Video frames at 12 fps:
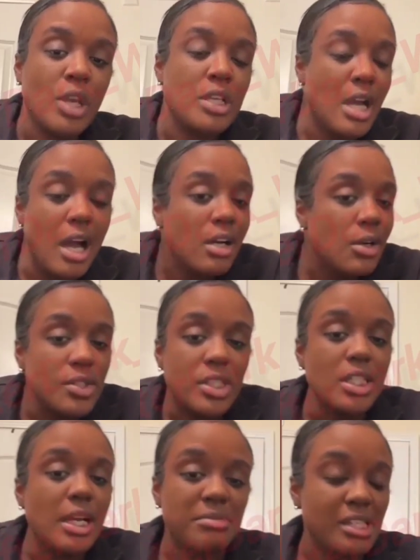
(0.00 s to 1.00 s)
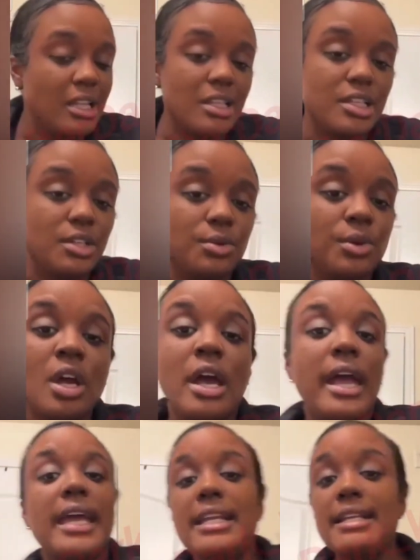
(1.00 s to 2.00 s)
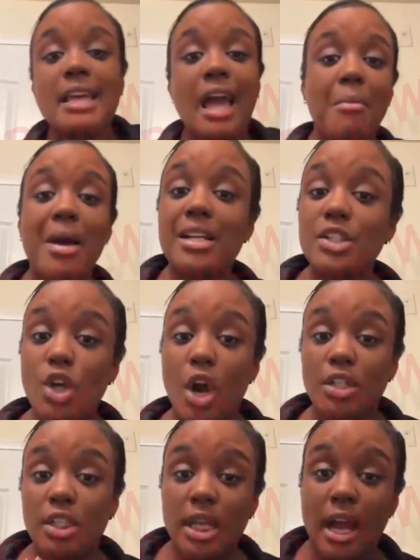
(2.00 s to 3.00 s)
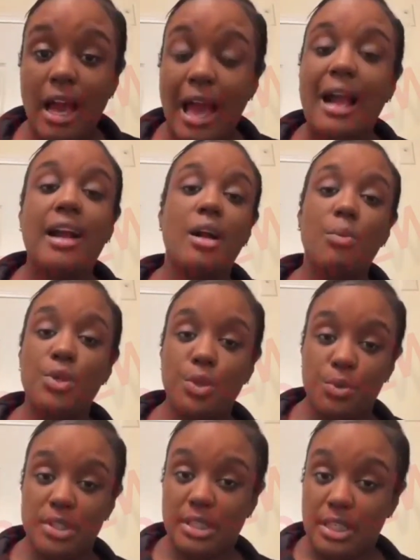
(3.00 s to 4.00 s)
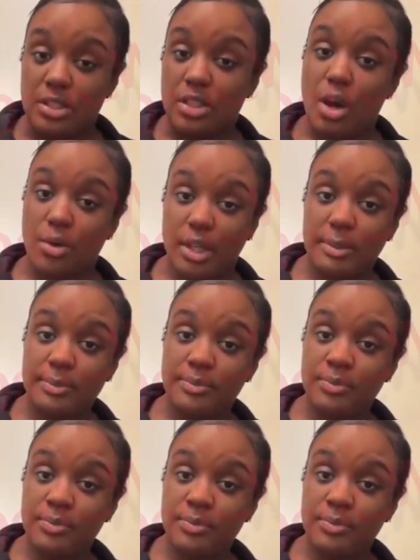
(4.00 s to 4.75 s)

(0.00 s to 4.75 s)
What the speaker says: Y'all gonna see, I'm telling you. Anytime I done talk to y'all, I come with the receipts, don't I?